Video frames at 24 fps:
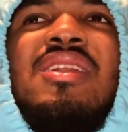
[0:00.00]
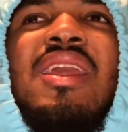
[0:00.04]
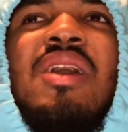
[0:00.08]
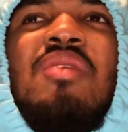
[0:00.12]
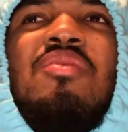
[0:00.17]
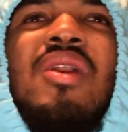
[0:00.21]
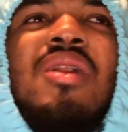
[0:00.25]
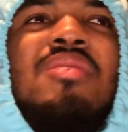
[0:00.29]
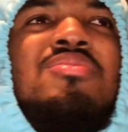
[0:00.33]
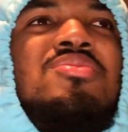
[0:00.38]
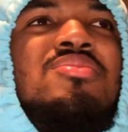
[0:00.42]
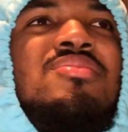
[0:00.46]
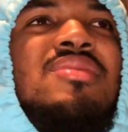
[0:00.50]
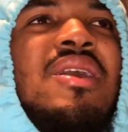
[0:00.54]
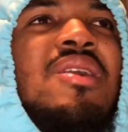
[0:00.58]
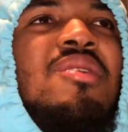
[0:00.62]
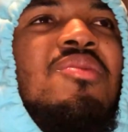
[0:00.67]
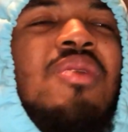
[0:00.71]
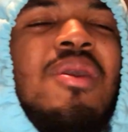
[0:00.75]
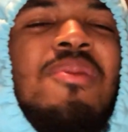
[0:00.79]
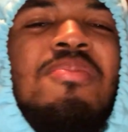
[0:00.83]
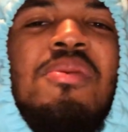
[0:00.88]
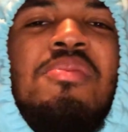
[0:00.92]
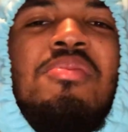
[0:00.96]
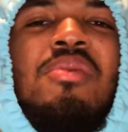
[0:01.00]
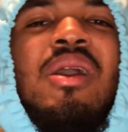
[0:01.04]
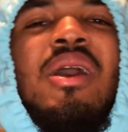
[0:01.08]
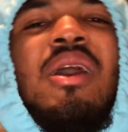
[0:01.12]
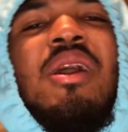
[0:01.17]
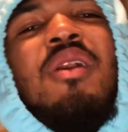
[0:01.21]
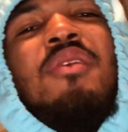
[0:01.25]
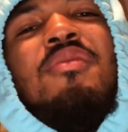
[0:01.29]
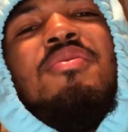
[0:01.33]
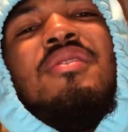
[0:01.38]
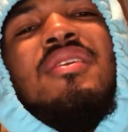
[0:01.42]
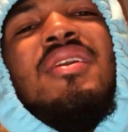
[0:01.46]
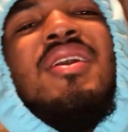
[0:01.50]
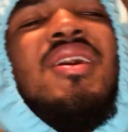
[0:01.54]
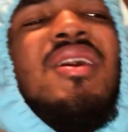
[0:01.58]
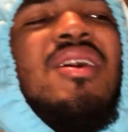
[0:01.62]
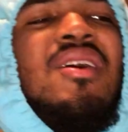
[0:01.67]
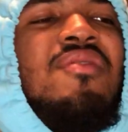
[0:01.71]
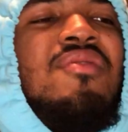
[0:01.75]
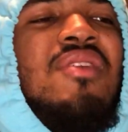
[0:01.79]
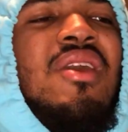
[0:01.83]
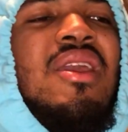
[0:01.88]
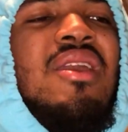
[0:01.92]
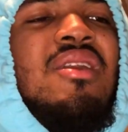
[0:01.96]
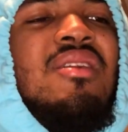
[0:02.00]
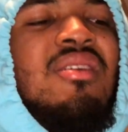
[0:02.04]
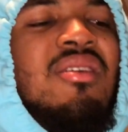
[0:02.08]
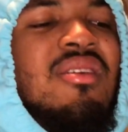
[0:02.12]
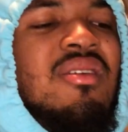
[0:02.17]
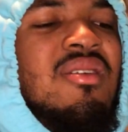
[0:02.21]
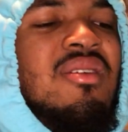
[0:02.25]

Like, why would you take away people's health care if they,